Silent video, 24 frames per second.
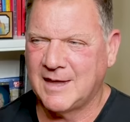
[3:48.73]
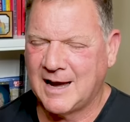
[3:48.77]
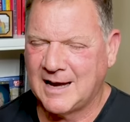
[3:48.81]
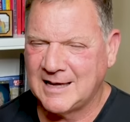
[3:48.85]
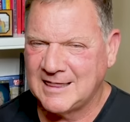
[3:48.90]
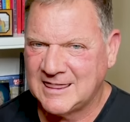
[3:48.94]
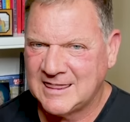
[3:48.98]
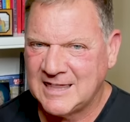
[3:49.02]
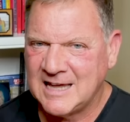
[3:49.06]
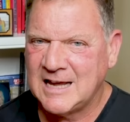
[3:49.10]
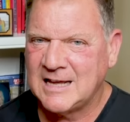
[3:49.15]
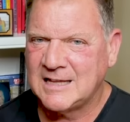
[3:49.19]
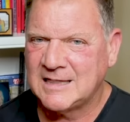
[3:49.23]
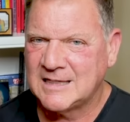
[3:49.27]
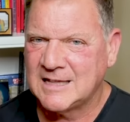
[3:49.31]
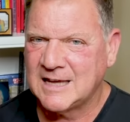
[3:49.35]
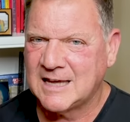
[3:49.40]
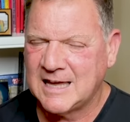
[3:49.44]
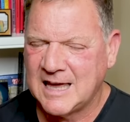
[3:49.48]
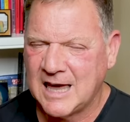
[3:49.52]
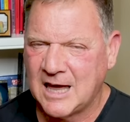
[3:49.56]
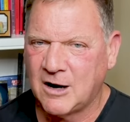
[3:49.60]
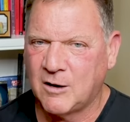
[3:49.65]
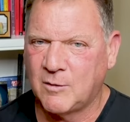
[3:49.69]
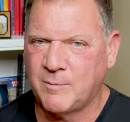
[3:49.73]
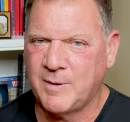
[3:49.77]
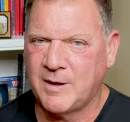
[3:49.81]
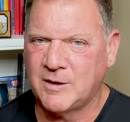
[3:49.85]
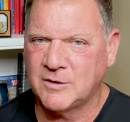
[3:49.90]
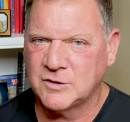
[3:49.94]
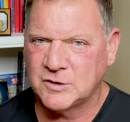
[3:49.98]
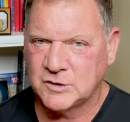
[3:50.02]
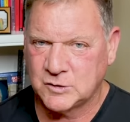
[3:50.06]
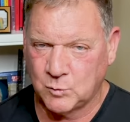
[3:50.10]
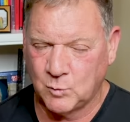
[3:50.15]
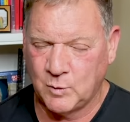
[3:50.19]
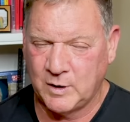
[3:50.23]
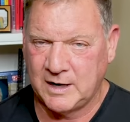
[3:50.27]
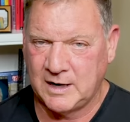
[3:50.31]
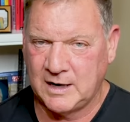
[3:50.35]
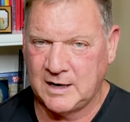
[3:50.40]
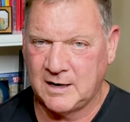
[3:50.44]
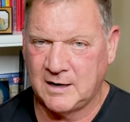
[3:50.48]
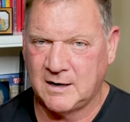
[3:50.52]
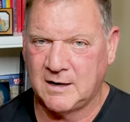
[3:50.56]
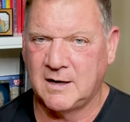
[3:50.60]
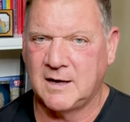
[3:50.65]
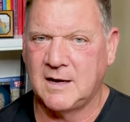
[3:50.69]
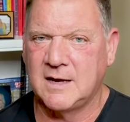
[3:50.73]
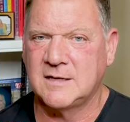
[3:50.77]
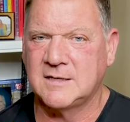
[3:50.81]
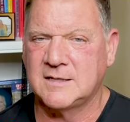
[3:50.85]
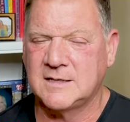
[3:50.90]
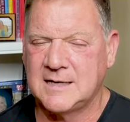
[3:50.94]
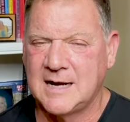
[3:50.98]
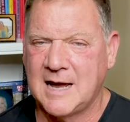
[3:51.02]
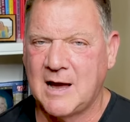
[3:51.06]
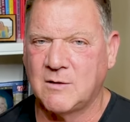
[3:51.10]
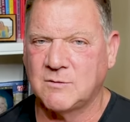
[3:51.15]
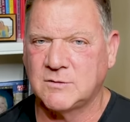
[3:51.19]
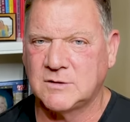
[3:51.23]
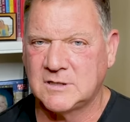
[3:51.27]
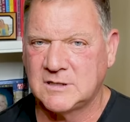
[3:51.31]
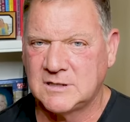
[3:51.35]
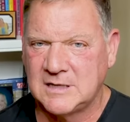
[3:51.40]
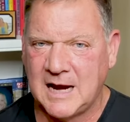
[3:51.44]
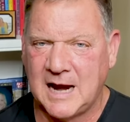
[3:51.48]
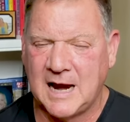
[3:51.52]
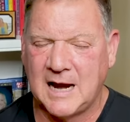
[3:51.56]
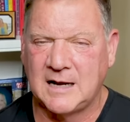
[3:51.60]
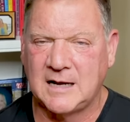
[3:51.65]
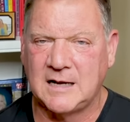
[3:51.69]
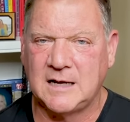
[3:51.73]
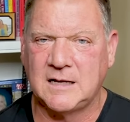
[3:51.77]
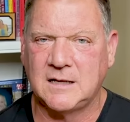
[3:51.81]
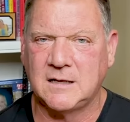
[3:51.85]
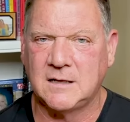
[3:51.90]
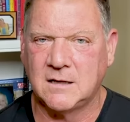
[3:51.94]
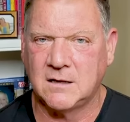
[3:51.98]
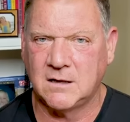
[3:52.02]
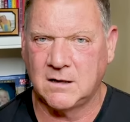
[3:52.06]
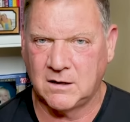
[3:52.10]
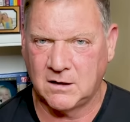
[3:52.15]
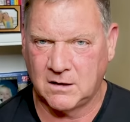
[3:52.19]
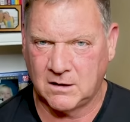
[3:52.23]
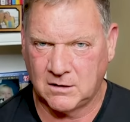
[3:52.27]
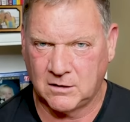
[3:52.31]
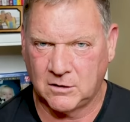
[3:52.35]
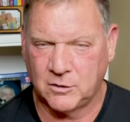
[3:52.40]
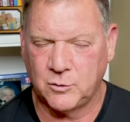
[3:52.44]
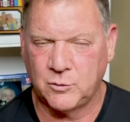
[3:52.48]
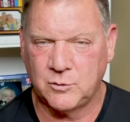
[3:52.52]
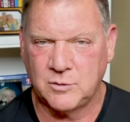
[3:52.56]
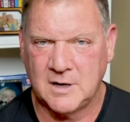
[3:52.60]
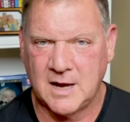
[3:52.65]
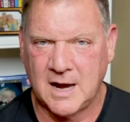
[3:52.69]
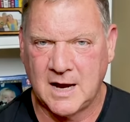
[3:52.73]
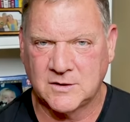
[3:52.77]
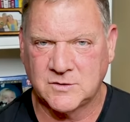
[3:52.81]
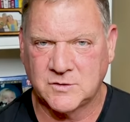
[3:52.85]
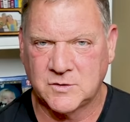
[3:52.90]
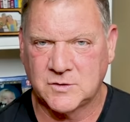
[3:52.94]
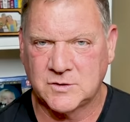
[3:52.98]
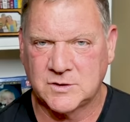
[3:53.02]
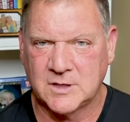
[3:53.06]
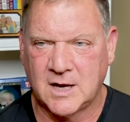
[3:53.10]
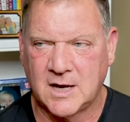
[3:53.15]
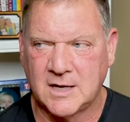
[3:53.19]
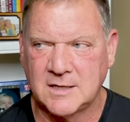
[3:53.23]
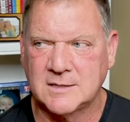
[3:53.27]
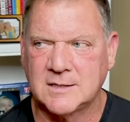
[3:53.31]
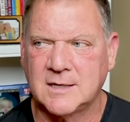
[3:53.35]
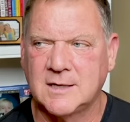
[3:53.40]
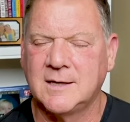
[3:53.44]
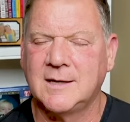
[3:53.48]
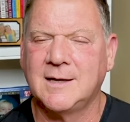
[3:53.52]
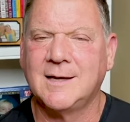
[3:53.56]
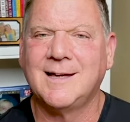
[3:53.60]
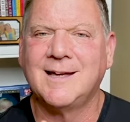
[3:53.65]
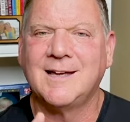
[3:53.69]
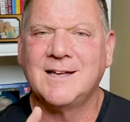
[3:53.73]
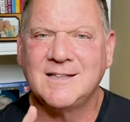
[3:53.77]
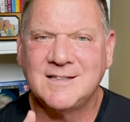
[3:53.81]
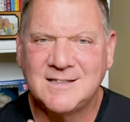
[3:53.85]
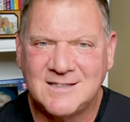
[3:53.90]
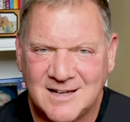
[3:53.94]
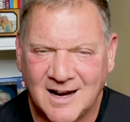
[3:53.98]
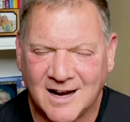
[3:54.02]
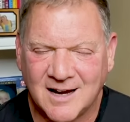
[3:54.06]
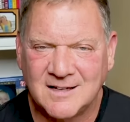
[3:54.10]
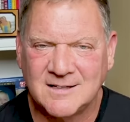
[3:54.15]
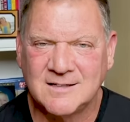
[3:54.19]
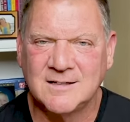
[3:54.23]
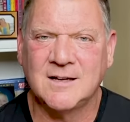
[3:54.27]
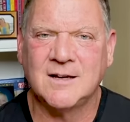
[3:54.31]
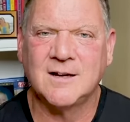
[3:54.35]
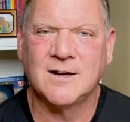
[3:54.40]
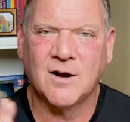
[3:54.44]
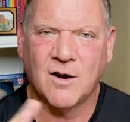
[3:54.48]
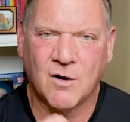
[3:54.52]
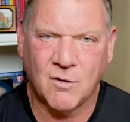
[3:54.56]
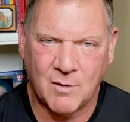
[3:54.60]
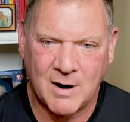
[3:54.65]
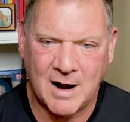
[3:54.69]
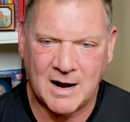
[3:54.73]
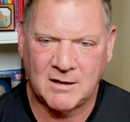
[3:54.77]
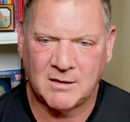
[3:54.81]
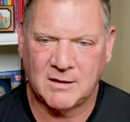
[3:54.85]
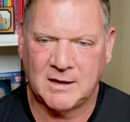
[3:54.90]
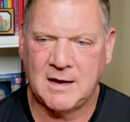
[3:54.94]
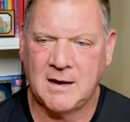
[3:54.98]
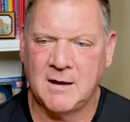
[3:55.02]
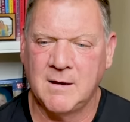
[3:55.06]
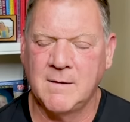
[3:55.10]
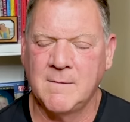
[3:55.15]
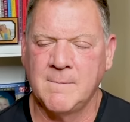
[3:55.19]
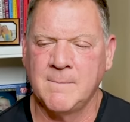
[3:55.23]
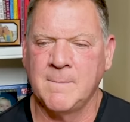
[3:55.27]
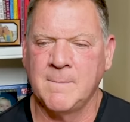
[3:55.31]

I think the kettlebell swing is an outstanding glute exercise done correctly.